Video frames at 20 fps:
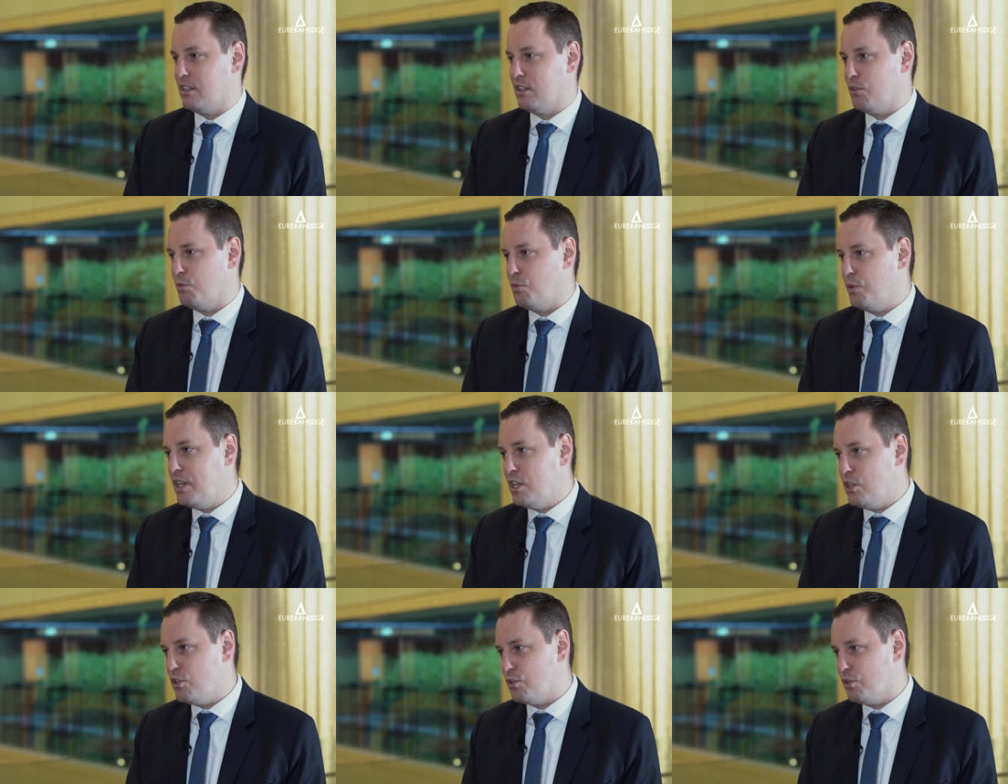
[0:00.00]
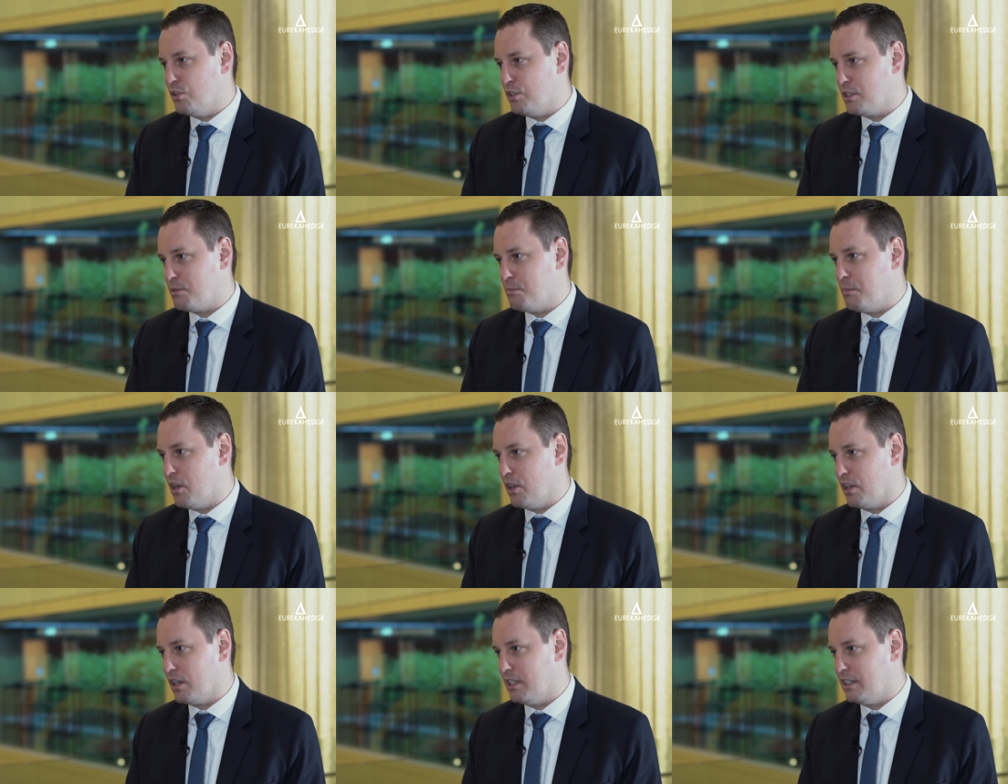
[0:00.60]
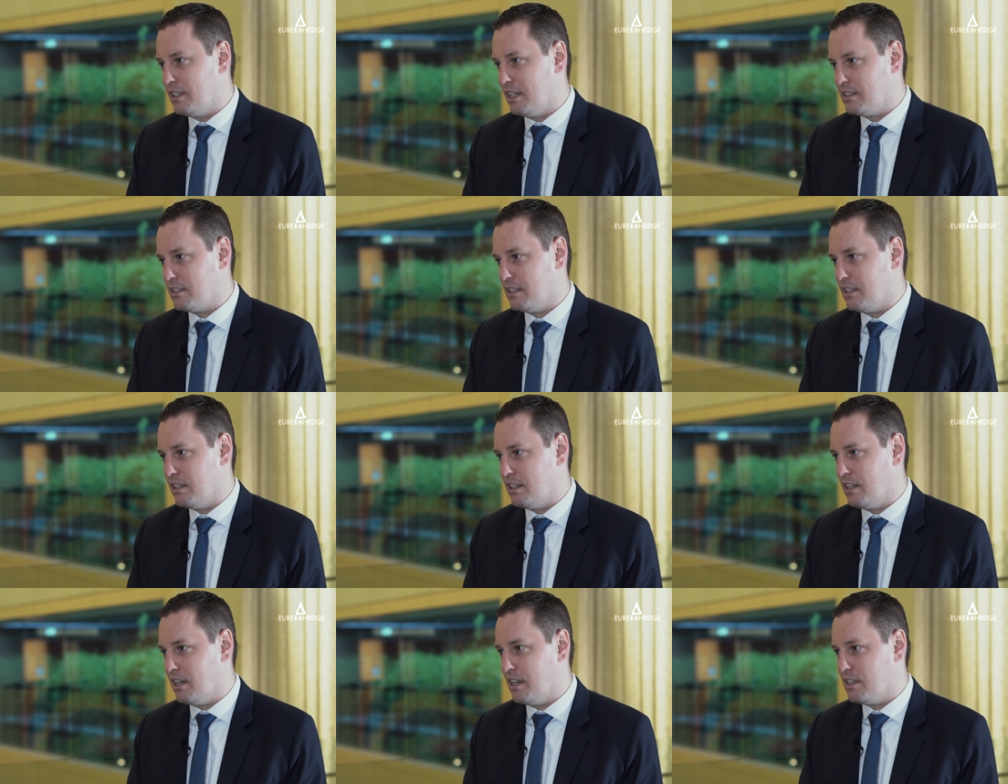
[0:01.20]
the reinsurance market as
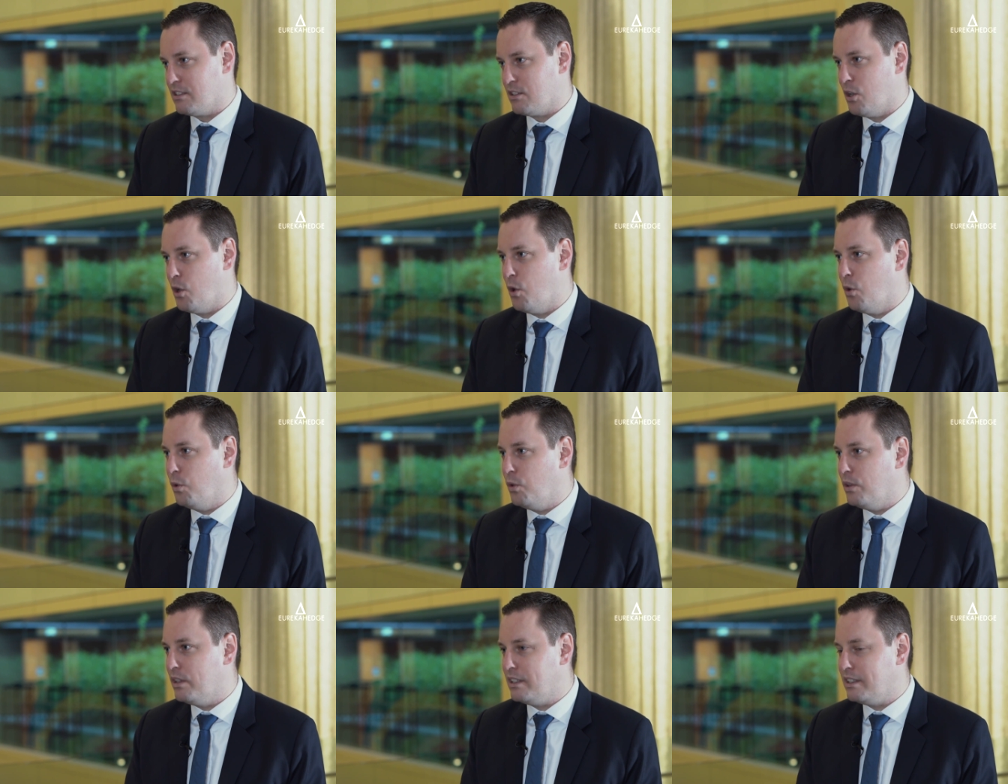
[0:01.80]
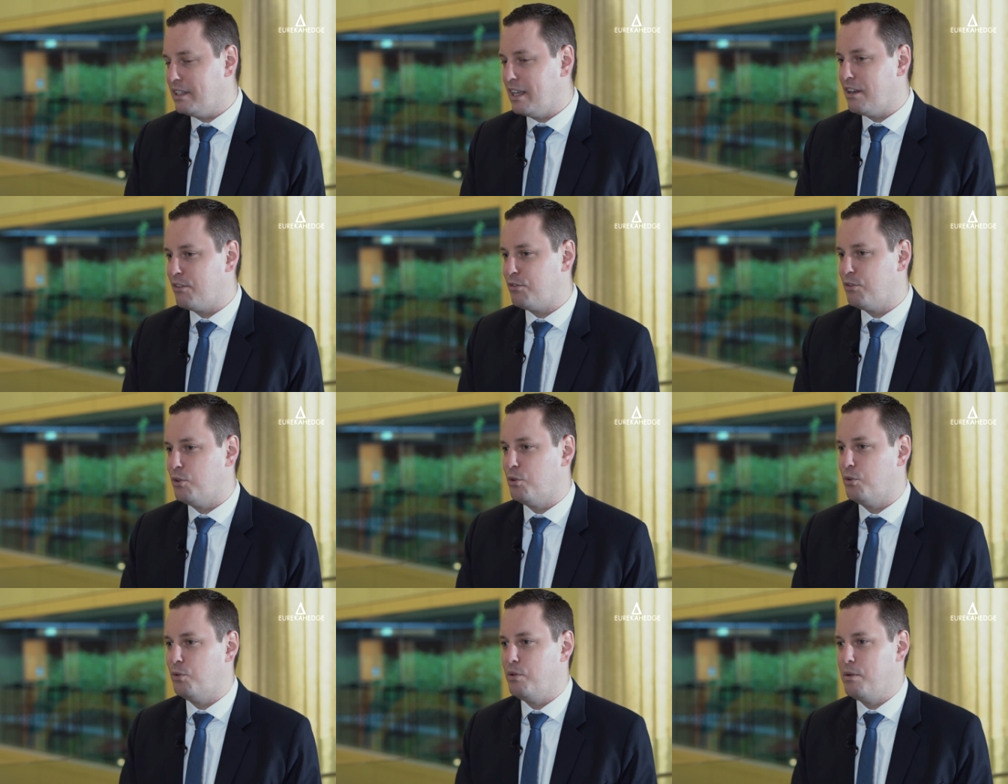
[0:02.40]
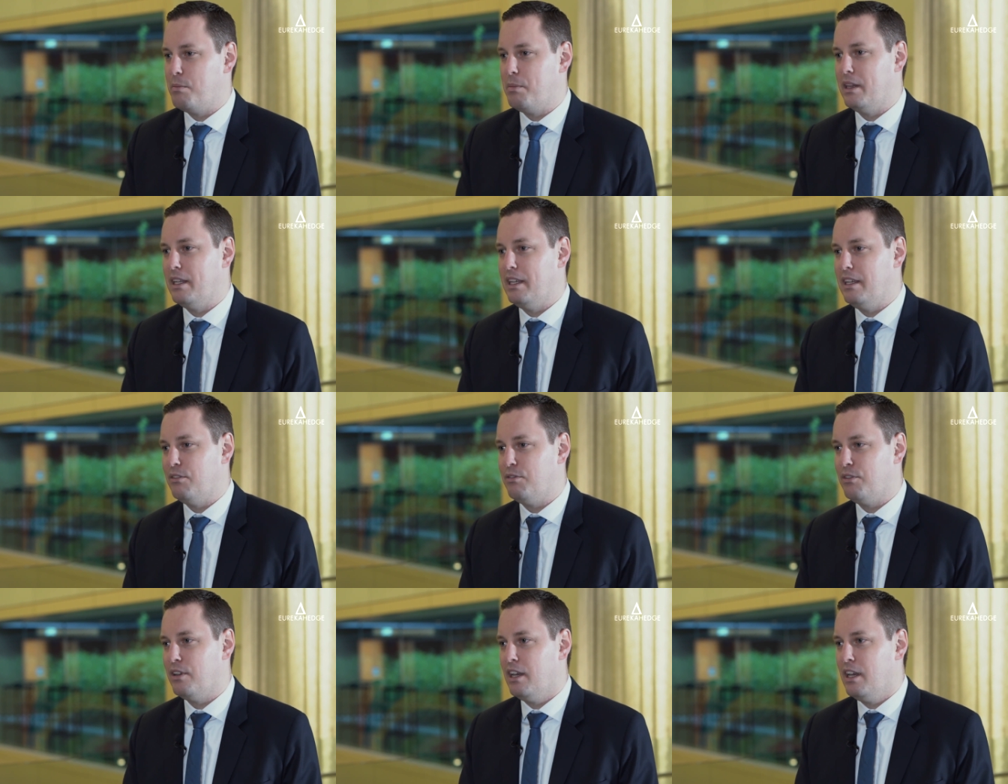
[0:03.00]
a as a whole. And therefore, we
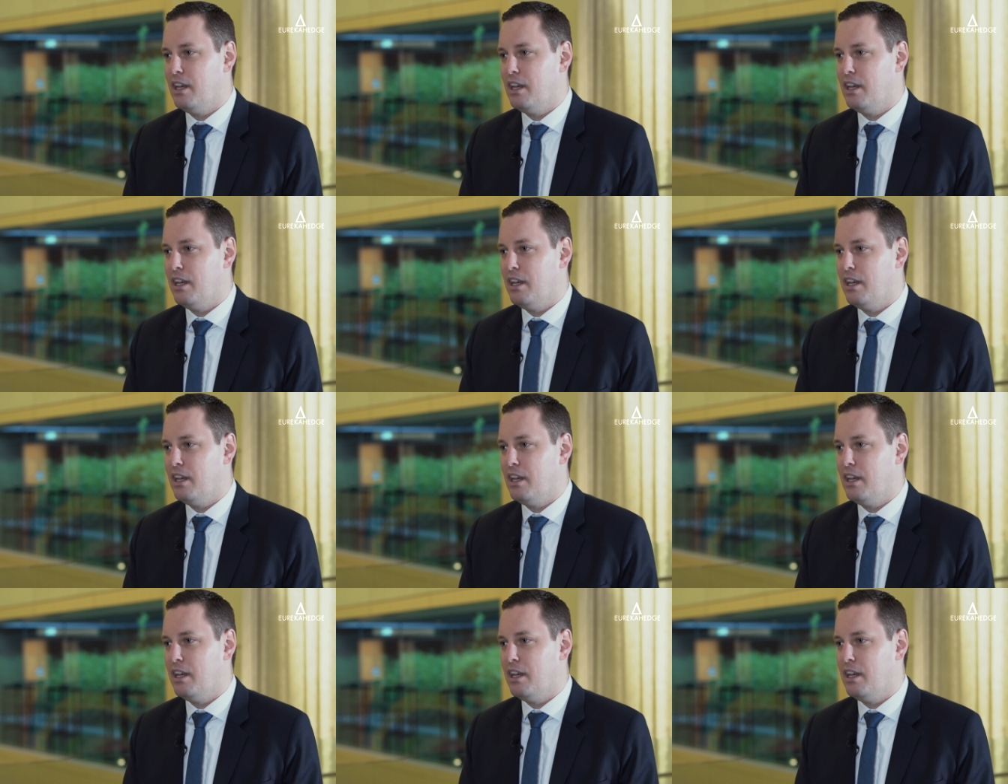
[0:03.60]
believe